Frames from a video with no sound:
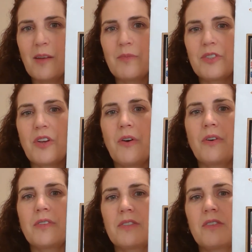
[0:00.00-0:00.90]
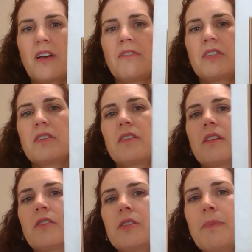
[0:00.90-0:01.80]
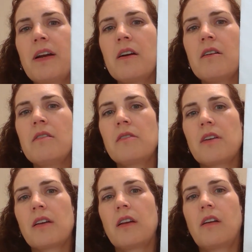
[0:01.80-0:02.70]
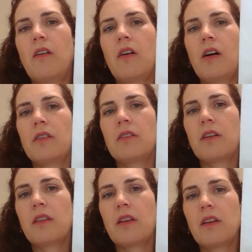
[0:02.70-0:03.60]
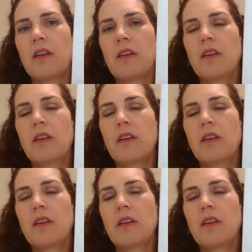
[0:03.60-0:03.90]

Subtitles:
So this is obviously the little sparrow tugging on the